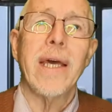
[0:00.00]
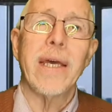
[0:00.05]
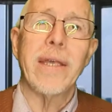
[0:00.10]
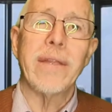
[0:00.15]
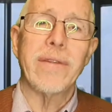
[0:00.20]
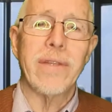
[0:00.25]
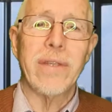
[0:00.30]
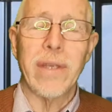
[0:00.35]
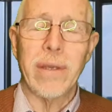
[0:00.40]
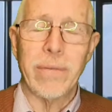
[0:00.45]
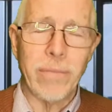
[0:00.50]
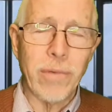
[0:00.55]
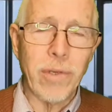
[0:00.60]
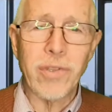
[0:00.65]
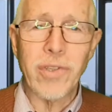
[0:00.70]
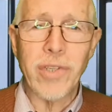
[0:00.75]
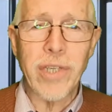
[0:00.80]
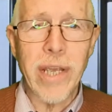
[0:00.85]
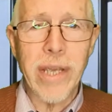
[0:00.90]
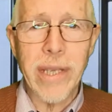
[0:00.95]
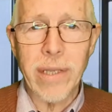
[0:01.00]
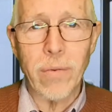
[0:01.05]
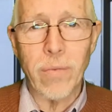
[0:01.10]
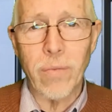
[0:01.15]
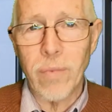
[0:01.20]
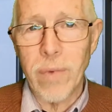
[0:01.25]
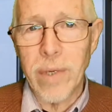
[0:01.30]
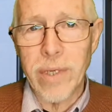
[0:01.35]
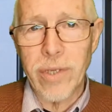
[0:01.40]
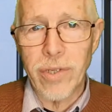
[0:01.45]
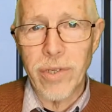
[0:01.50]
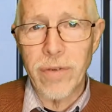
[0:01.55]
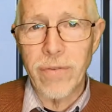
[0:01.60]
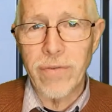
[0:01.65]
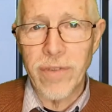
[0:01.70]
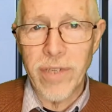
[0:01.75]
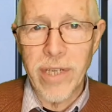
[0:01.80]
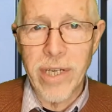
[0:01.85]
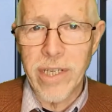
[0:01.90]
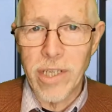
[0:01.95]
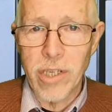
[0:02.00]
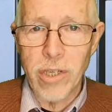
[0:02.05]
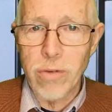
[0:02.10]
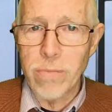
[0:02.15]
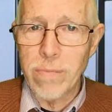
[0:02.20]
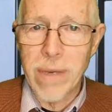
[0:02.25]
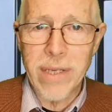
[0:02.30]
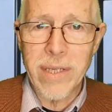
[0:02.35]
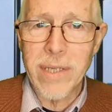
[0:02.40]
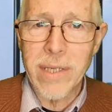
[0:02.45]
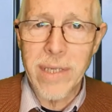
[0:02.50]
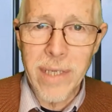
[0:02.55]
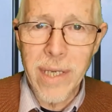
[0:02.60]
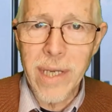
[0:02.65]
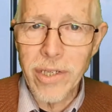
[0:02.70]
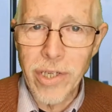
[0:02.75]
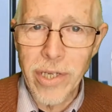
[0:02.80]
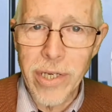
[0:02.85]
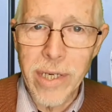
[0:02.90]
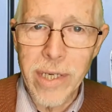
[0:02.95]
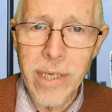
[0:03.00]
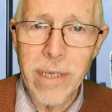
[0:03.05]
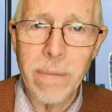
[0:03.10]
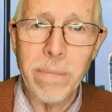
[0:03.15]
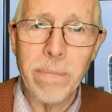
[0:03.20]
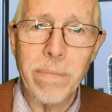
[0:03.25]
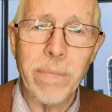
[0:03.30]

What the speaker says: I'm not saying that once you've set it you mustn't touch it,